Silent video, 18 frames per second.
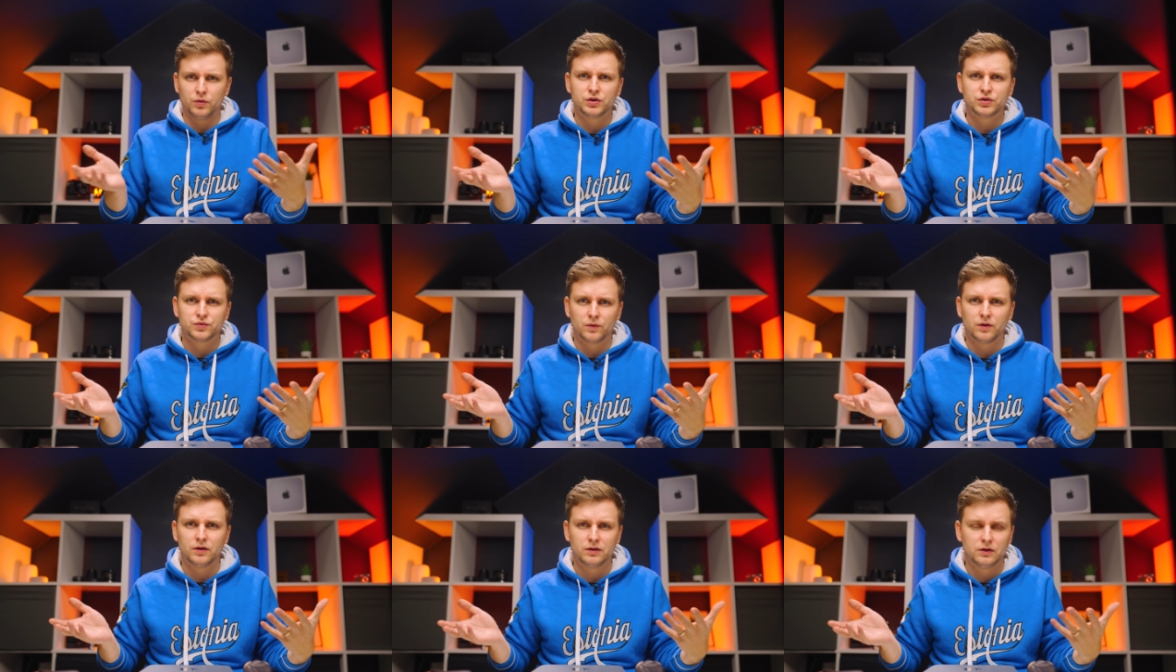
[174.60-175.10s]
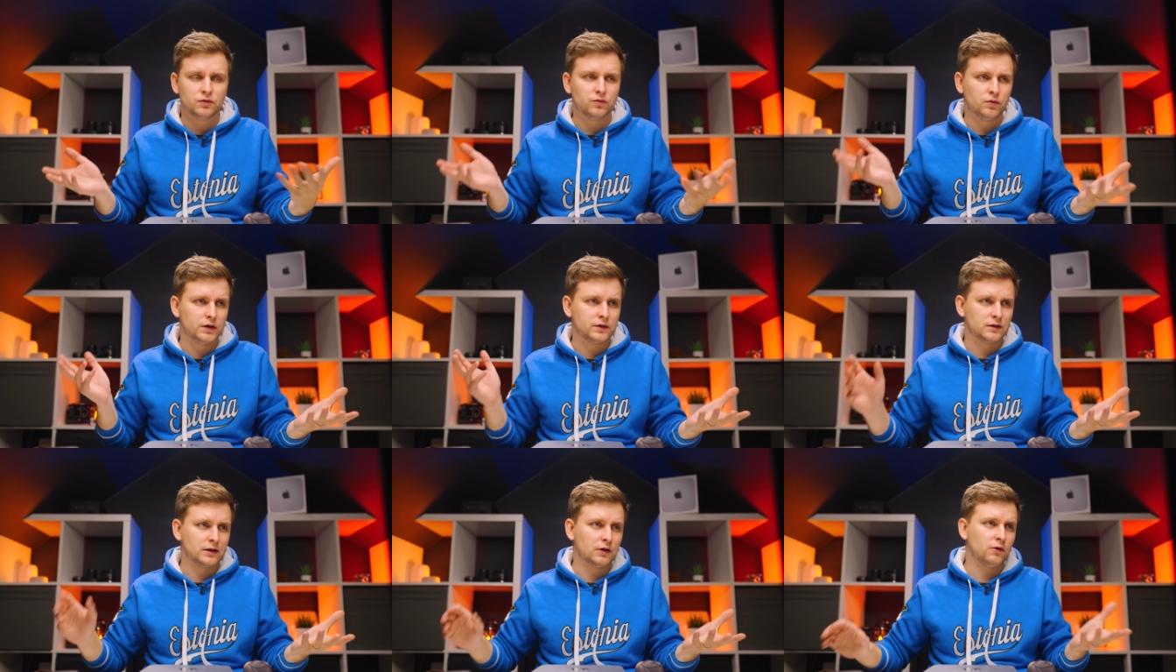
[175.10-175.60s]
which one you
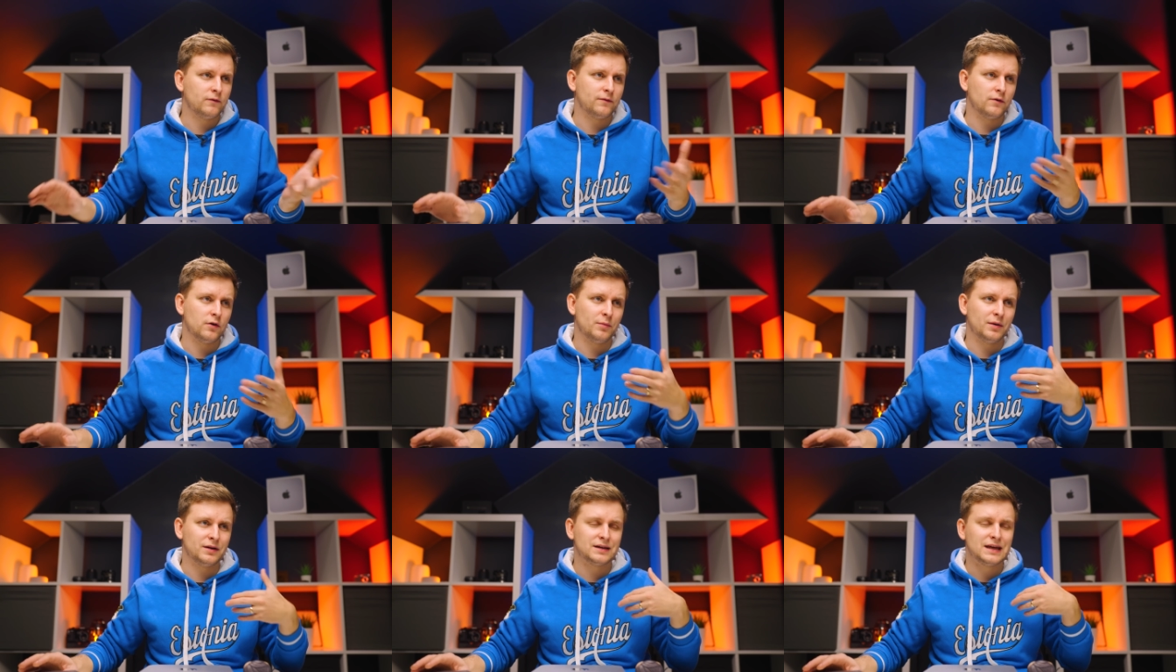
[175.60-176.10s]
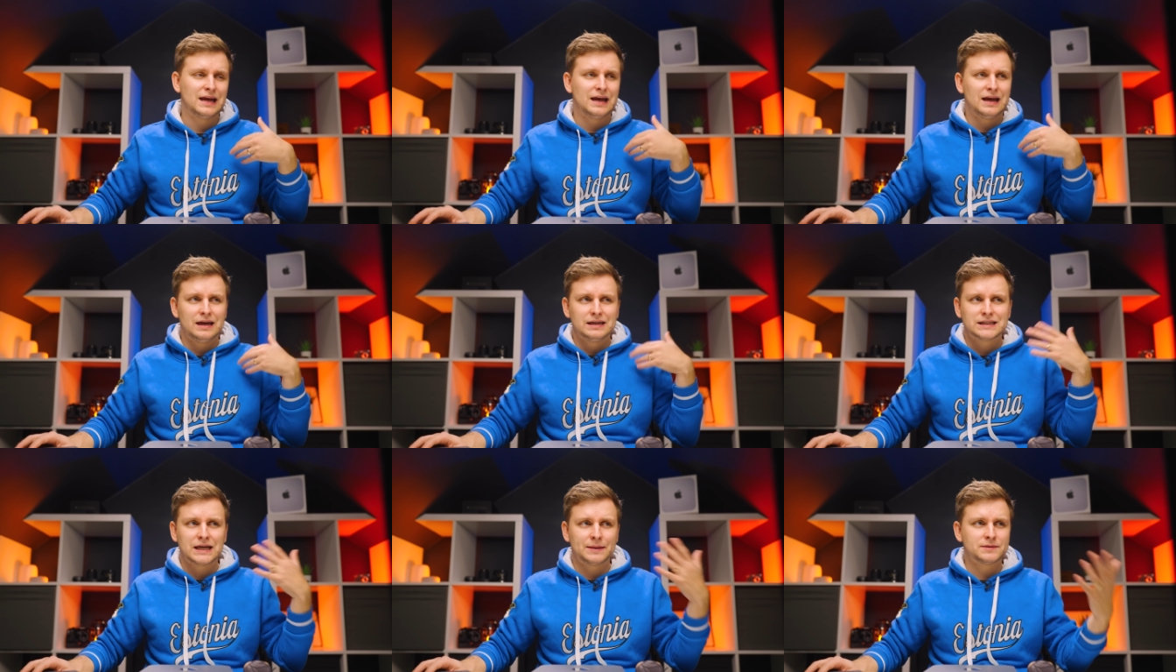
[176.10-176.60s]
want to go for. But
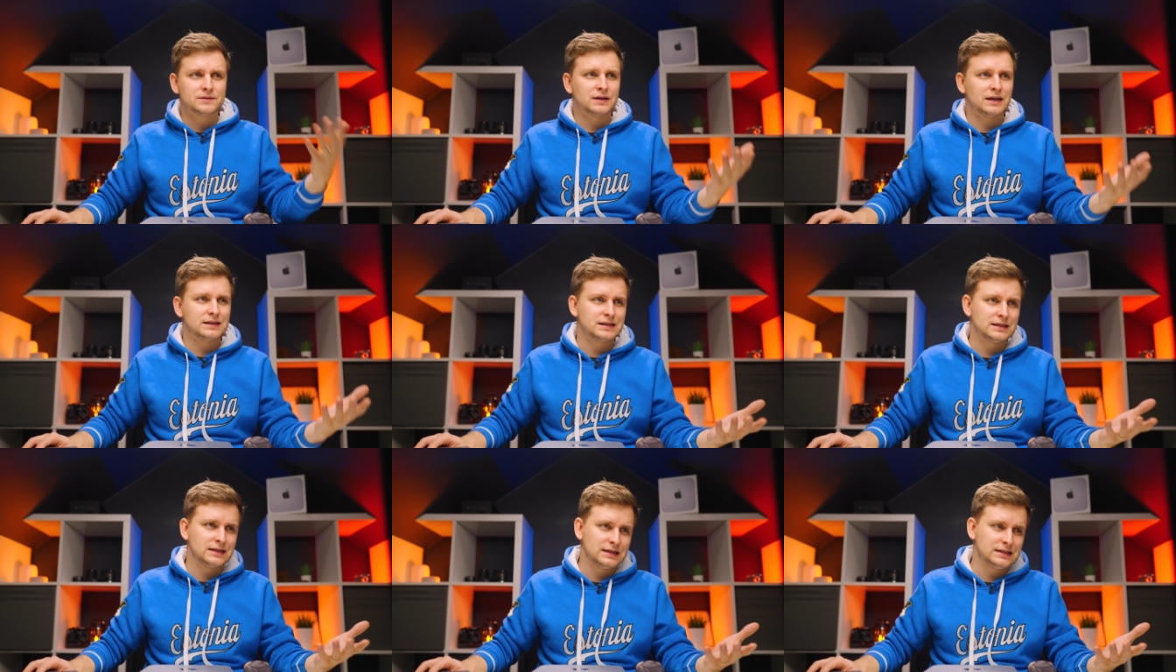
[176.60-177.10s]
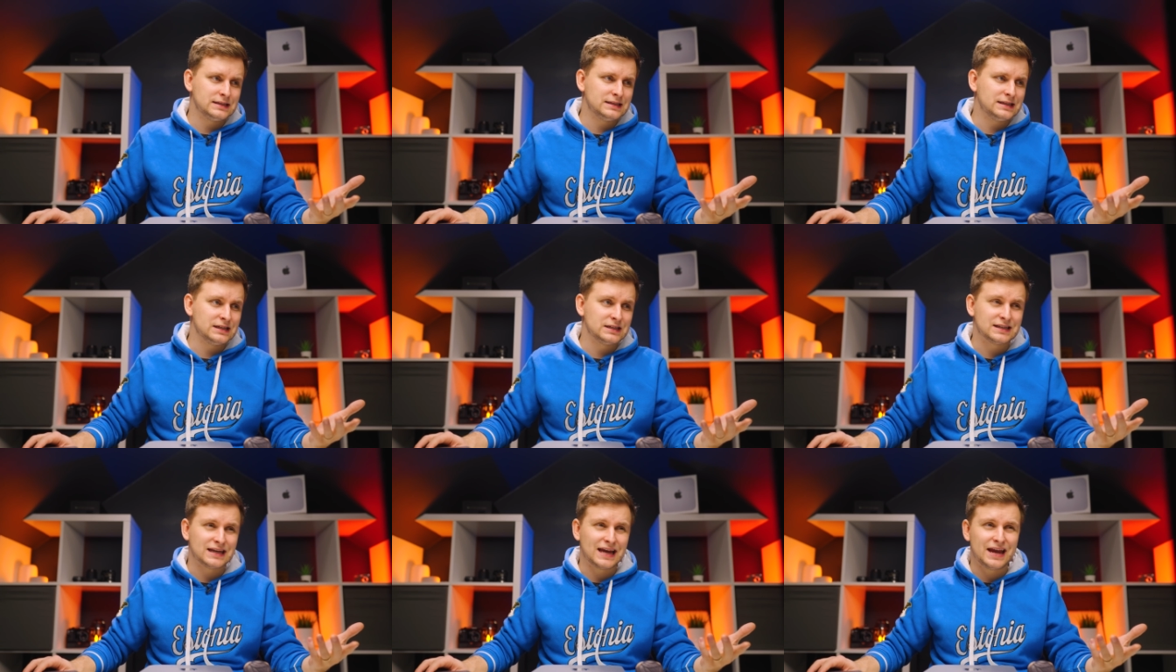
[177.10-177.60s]
Samsung SSDs,
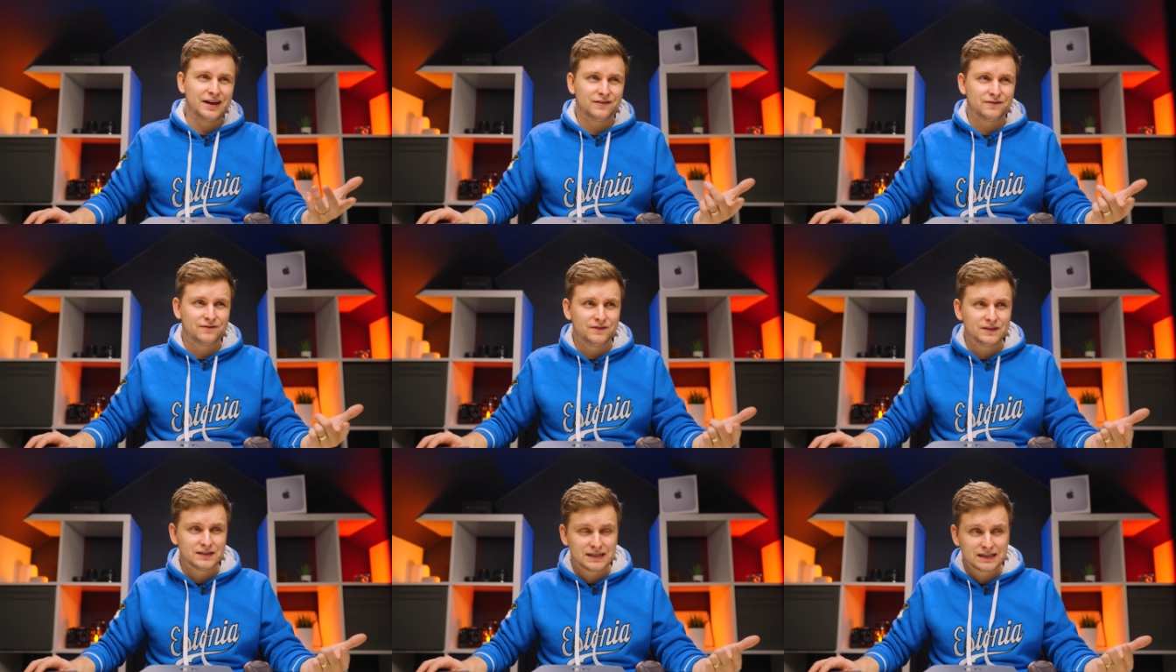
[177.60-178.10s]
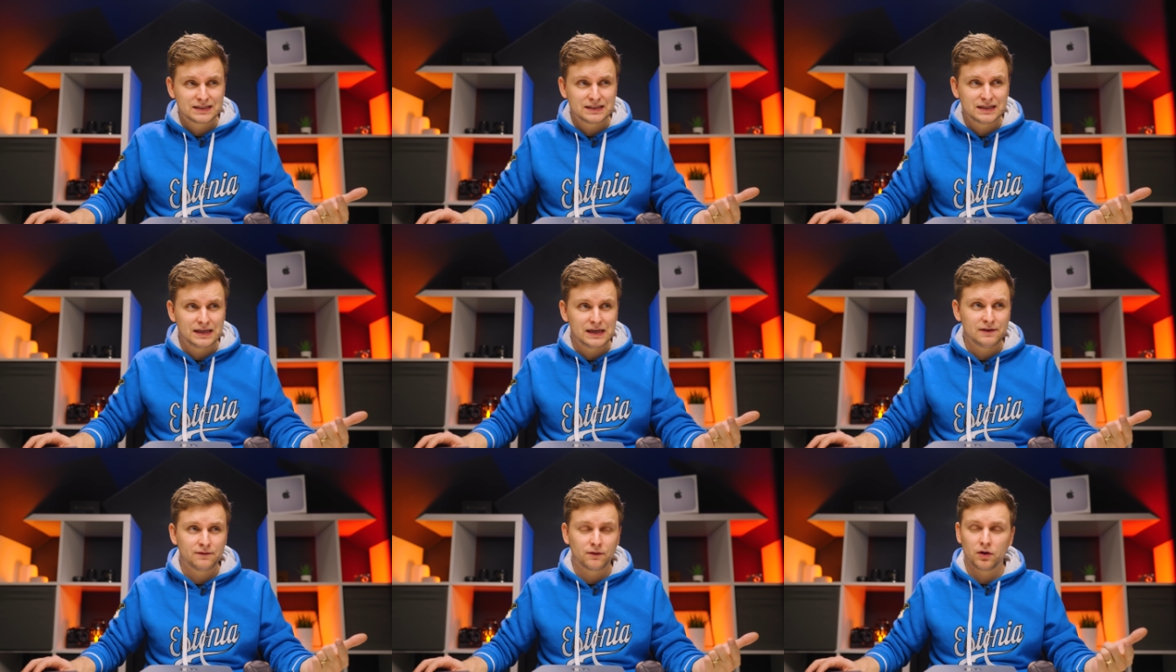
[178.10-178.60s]
this
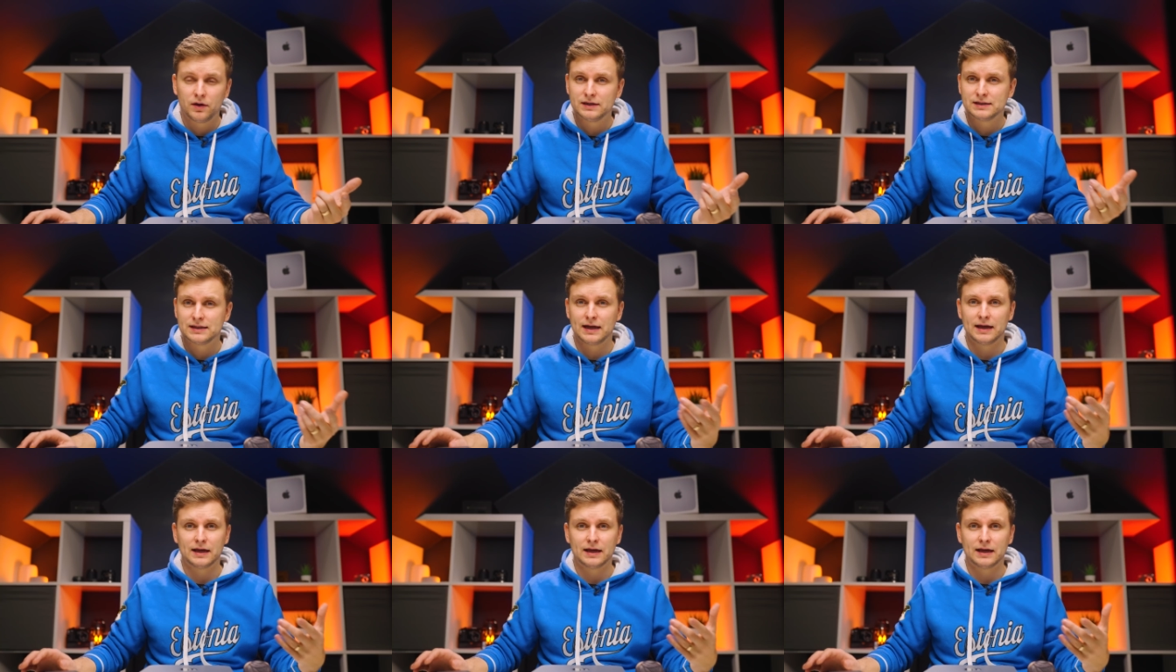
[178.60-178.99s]
860 EVO is